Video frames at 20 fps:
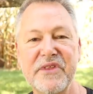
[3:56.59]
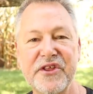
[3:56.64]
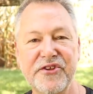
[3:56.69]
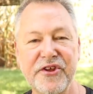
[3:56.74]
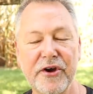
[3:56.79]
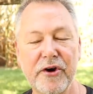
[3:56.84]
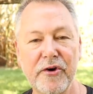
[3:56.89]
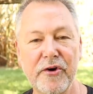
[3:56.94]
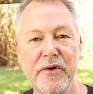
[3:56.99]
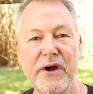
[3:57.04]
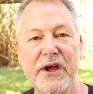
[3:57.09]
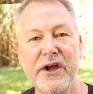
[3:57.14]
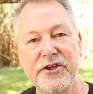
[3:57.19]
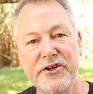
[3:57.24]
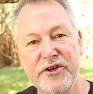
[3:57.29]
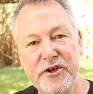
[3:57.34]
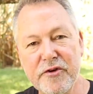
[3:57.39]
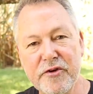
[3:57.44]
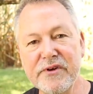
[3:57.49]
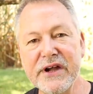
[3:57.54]
So
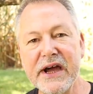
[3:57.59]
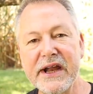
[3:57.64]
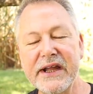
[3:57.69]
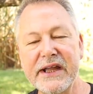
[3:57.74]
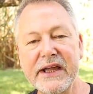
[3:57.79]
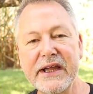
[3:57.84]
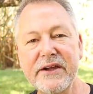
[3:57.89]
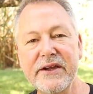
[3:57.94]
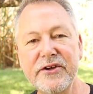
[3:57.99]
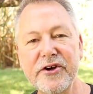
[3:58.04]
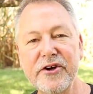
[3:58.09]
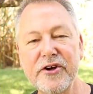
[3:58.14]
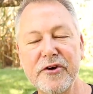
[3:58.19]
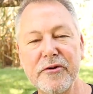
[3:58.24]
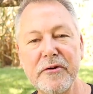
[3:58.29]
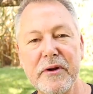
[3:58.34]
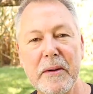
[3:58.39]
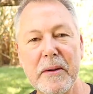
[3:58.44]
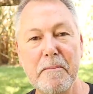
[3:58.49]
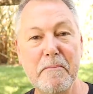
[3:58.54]
you've got to get
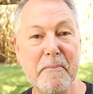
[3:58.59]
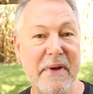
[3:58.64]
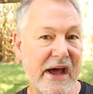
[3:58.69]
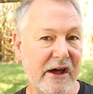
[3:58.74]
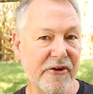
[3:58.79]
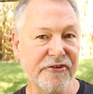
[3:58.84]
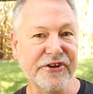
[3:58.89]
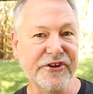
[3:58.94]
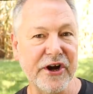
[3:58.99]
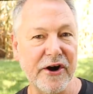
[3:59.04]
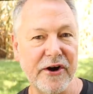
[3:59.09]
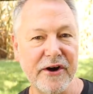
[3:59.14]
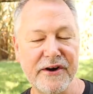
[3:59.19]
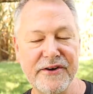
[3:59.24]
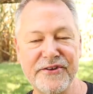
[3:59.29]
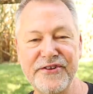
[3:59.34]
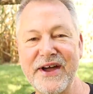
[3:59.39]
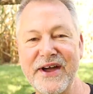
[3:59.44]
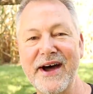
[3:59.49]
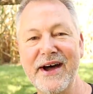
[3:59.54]
your mouse
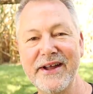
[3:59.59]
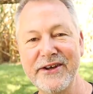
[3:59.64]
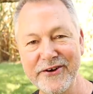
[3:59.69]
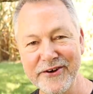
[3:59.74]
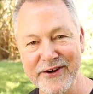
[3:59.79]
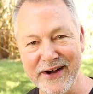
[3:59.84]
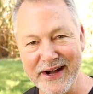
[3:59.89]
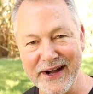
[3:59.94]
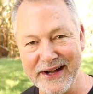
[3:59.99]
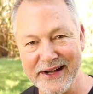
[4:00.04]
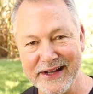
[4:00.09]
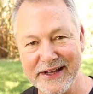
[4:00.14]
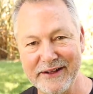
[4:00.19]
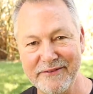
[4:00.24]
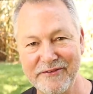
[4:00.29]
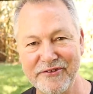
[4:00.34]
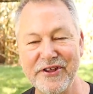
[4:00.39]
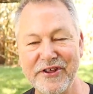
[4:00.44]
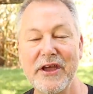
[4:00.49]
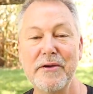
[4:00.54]
guards on your
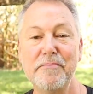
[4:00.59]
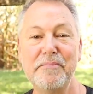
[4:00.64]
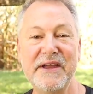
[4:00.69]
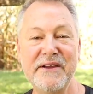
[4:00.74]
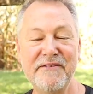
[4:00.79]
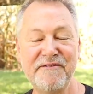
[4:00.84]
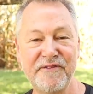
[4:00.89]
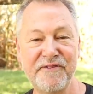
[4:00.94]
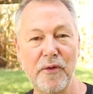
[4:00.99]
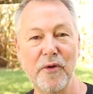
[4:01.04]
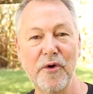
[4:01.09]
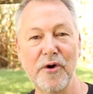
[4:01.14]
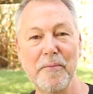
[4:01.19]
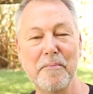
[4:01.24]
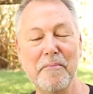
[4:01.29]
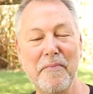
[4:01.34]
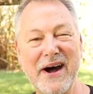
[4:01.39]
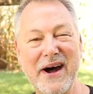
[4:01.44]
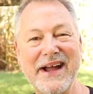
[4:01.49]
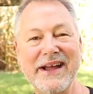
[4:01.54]
hives before
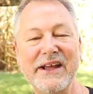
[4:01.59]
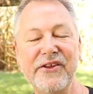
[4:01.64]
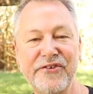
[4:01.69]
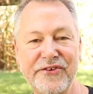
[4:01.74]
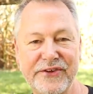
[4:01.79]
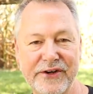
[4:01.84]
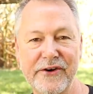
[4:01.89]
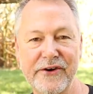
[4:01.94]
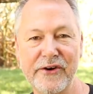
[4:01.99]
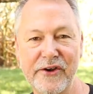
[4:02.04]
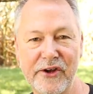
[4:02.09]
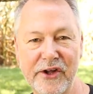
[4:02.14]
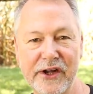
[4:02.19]
mice start